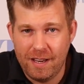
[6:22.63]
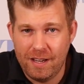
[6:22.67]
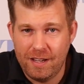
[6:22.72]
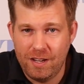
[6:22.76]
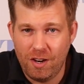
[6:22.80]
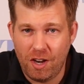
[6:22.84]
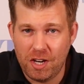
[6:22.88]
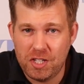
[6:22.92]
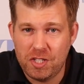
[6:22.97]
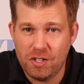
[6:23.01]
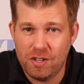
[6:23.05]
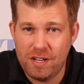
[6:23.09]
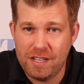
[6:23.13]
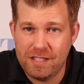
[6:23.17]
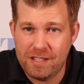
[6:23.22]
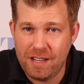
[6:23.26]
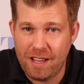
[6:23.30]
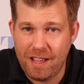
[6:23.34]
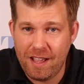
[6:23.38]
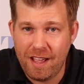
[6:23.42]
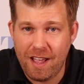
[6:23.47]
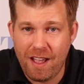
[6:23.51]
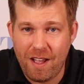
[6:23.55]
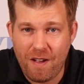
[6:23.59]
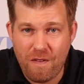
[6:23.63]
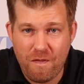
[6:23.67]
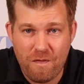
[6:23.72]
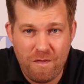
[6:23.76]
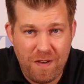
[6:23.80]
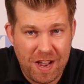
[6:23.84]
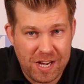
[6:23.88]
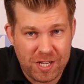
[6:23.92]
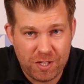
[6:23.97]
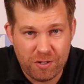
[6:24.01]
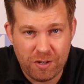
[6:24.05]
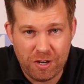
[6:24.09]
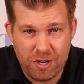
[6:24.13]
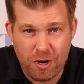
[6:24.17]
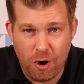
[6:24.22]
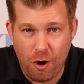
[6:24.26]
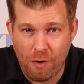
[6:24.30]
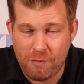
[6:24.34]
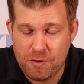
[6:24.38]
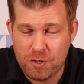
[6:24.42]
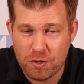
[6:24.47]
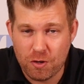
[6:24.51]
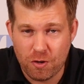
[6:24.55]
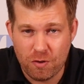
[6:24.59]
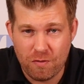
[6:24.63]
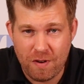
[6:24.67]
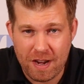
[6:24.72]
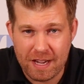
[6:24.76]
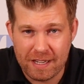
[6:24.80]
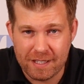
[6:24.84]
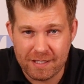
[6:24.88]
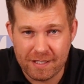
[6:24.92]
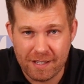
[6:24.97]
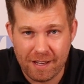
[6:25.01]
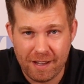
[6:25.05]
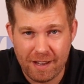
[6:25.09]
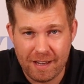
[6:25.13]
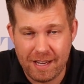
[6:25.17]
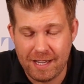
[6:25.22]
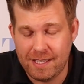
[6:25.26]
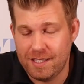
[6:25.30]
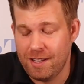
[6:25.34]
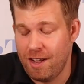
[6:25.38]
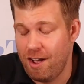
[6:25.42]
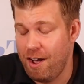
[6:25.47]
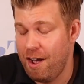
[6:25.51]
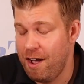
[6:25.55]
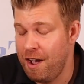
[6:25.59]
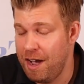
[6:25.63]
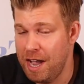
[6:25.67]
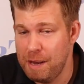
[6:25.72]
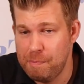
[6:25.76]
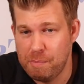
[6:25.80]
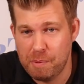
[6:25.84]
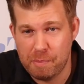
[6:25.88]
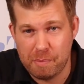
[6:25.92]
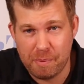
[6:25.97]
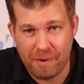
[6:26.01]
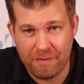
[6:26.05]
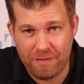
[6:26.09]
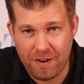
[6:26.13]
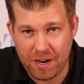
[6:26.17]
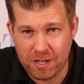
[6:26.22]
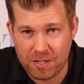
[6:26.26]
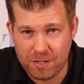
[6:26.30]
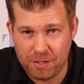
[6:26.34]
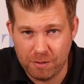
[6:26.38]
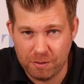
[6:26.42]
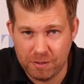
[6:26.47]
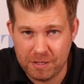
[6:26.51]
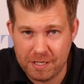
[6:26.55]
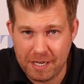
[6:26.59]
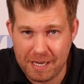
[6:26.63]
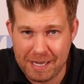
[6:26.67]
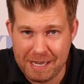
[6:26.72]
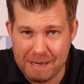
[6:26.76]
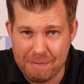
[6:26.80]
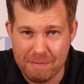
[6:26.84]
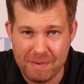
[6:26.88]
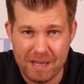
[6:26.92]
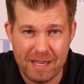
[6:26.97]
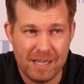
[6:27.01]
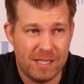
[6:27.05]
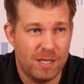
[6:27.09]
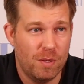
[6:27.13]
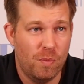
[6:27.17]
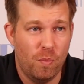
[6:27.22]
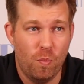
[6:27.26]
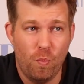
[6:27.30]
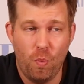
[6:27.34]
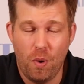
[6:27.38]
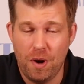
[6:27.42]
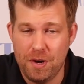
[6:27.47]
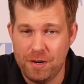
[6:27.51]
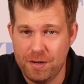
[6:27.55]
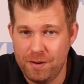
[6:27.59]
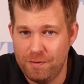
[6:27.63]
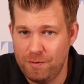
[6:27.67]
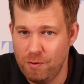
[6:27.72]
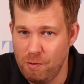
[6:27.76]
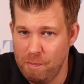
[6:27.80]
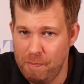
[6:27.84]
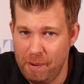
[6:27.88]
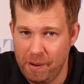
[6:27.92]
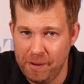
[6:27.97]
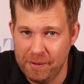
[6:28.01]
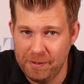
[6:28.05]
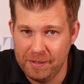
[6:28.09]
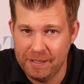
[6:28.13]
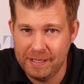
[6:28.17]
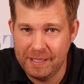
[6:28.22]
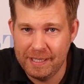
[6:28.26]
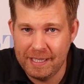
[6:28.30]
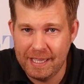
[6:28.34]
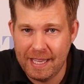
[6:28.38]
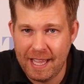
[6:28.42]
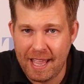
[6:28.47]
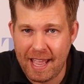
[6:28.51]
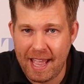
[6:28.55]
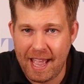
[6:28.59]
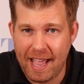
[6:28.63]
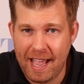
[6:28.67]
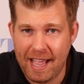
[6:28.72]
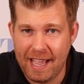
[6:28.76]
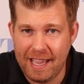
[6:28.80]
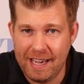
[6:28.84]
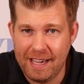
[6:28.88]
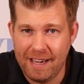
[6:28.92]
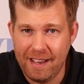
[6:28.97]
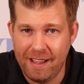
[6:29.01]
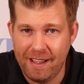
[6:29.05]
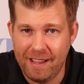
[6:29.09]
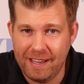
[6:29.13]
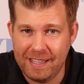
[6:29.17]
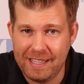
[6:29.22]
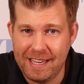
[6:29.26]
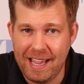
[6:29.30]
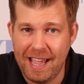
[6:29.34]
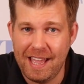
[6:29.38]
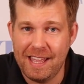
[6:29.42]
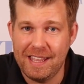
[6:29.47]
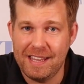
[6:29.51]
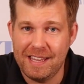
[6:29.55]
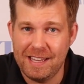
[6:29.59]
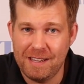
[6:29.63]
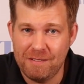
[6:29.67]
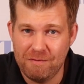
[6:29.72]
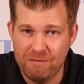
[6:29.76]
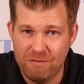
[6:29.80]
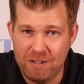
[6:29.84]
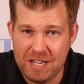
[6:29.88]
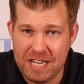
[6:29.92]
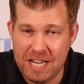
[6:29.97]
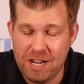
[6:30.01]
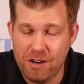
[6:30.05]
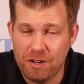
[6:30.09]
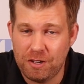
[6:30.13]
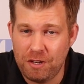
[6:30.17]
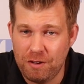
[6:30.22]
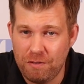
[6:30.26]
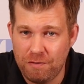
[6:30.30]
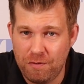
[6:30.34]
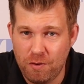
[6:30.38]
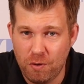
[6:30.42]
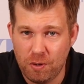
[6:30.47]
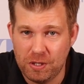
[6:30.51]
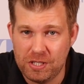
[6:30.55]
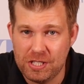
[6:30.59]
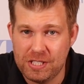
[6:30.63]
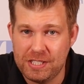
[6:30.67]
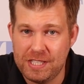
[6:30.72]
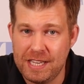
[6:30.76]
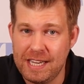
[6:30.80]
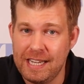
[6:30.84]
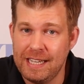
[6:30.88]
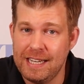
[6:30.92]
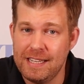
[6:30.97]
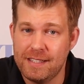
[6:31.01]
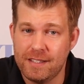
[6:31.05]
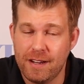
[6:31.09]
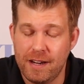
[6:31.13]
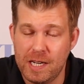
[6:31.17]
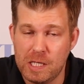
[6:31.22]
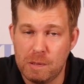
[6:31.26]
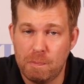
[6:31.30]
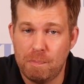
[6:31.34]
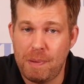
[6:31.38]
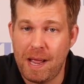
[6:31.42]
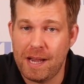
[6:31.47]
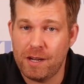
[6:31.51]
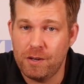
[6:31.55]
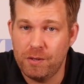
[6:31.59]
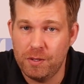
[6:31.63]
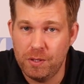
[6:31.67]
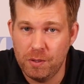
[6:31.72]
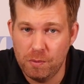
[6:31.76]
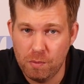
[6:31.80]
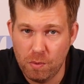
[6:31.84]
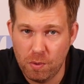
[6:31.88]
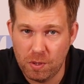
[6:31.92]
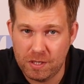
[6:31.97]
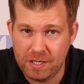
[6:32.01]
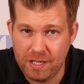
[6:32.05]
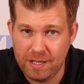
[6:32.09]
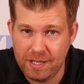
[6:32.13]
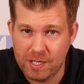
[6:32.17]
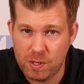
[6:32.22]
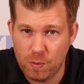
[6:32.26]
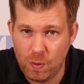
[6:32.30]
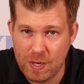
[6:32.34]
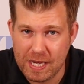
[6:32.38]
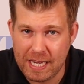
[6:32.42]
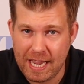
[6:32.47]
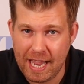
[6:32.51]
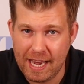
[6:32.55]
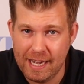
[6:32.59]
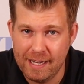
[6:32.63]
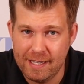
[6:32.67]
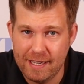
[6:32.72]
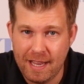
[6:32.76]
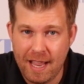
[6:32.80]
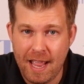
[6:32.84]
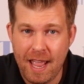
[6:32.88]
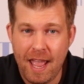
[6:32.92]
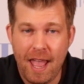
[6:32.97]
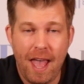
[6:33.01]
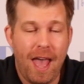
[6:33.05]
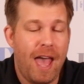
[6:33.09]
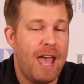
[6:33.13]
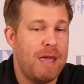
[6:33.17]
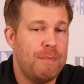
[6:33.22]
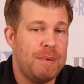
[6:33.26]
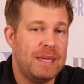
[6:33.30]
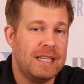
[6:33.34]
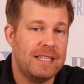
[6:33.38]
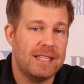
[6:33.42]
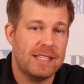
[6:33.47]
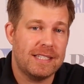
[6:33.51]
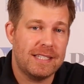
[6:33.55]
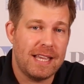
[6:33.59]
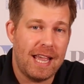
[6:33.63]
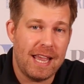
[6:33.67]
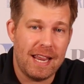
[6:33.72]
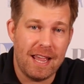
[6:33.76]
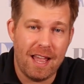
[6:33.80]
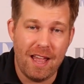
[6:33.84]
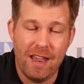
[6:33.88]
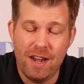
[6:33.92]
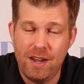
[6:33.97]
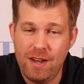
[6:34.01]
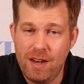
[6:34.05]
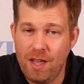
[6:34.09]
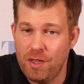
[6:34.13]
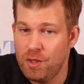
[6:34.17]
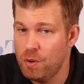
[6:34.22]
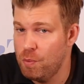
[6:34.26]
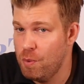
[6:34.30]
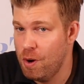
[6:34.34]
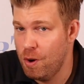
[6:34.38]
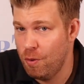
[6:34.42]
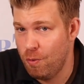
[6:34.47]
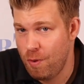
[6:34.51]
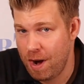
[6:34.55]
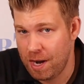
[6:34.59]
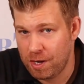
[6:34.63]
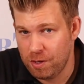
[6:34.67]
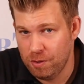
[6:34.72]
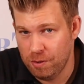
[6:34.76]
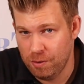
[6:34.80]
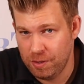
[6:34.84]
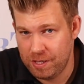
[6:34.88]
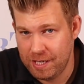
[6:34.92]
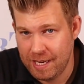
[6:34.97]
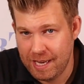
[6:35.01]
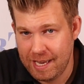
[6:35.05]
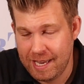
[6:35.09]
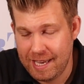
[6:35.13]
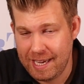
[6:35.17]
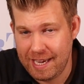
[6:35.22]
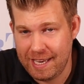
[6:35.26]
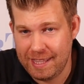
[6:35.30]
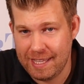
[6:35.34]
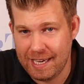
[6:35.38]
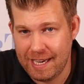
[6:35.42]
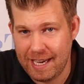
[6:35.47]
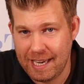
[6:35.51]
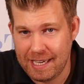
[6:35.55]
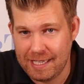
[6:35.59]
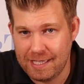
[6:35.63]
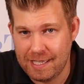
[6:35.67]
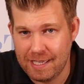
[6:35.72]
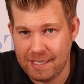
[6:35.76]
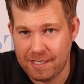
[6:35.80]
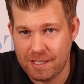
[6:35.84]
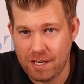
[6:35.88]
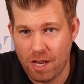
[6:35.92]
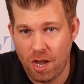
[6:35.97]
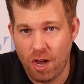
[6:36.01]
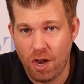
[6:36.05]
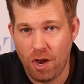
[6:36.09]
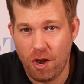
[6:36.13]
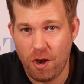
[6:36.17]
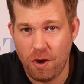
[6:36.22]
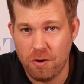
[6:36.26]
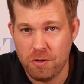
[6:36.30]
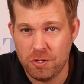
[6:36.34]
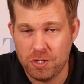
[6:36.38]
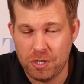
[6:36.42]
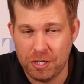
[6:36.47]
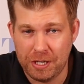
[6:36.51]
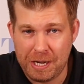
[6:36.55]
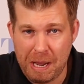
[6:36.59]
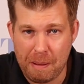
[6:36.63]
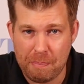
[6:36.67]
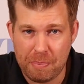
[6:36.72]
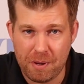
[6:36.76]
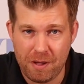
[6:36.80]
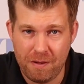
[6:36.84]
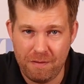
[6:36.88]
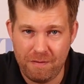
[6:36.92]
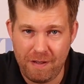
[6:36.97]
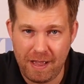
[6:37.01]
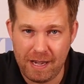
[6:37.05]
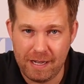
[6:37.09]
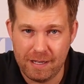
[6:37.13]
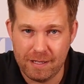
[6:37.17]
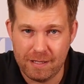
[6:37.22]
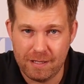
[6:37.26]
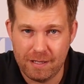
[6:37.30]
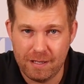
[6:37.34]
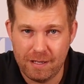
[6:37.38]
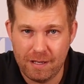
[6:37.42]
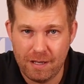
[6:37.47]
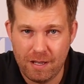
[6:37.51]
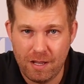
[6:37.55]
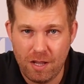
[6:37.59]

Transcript: Nigel is a veteran offshore racer. It's a hyper-professional team. It's a wonderful boat. And really looking forward to seeing these guys back on the water this weekend, aiming to set another world record in the latest Ocean Cup event.